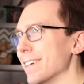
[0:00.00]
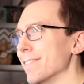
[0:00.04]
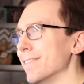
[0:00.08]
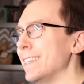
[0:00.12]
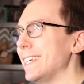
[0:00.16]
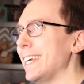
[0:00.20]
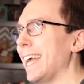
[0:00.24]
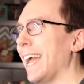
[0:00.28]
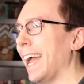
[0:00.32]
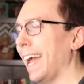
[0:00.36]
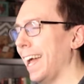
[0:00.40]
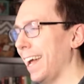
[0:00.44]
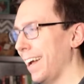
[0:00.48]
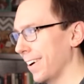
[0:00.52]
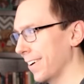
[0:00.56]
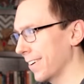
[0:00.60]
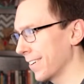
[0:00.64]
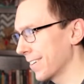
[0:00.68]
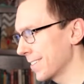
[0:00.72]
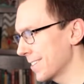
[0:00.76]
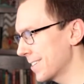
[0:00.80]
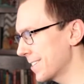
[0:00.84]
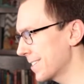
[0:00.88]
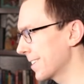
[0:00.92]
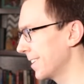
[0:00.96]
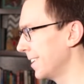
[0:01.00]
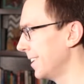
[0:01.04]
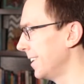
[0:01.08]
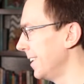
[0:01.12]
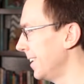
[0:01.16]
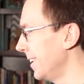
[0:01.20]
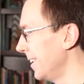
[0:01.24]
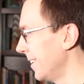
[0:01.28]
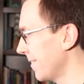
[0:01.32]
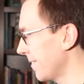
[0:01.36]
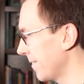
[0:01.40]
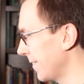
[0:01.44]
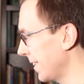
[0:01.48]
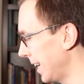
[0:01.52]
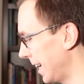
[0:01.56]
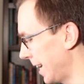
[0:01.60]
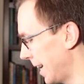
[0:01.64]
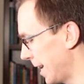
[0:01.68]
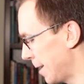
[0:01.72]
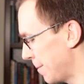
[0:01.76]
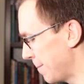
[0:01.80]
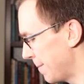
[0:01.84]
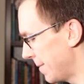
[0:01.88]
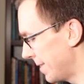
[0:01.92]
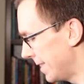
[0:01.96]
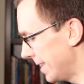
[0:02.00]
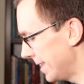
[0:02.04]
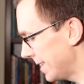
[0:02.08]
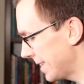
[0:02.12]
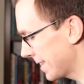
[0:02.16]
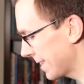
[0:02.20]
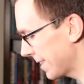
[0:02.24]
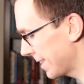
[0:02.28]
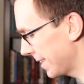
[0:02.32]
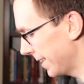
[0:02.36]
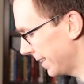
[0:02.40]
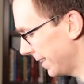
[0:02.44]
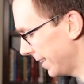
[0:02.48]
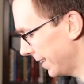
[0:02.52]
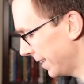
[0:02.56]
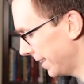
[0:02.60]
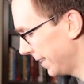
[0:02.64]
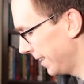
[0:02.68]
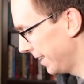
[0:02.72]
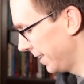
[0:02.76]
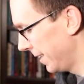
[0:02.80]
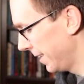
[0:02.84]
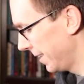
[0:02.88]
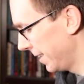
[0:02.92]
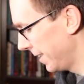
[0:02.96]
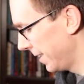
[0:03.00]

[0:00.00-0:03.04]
of the errors. This thing